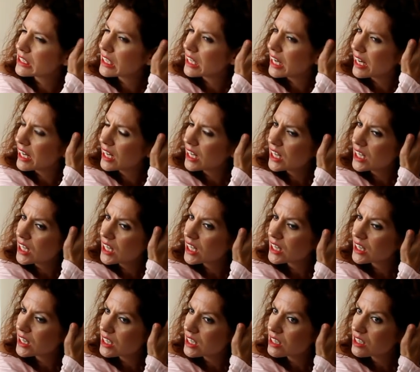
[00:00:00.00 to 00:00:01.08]
getting at
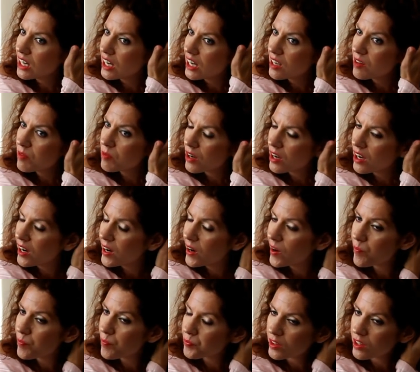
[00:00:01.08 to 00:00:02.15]
the time
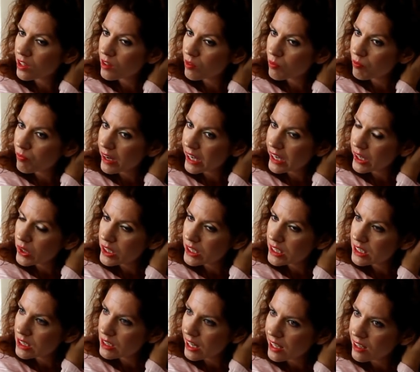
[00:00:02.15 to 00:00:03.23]
by her,
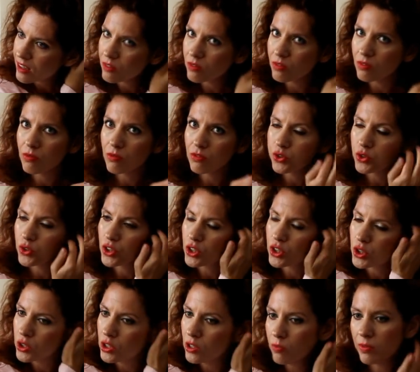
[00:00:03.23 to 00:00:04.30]
like through the
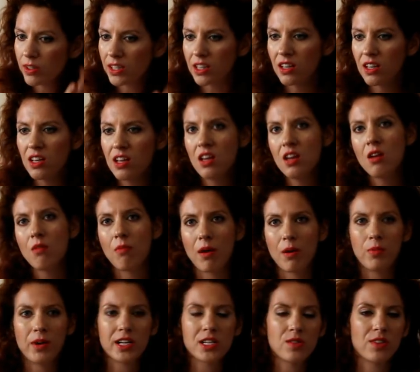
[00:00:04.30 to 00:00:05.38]
tube, but by
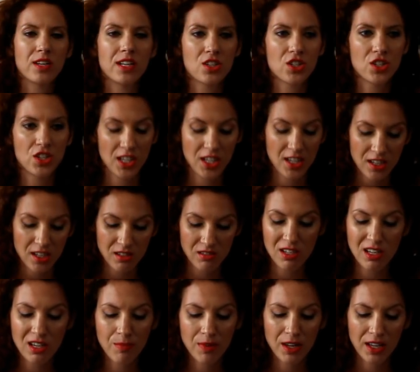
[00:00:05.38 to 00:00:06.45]
breastfeeding she got
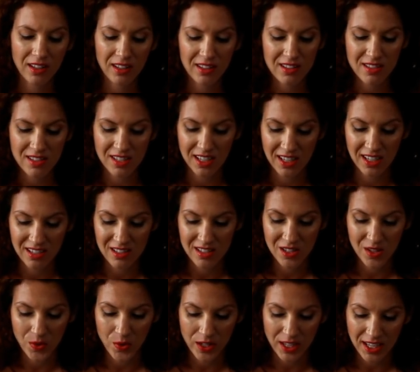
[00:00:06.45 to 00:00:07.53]
3 meals in,
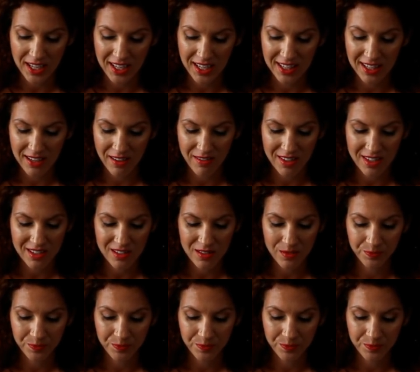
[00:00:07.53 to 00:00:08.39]
so yay, that was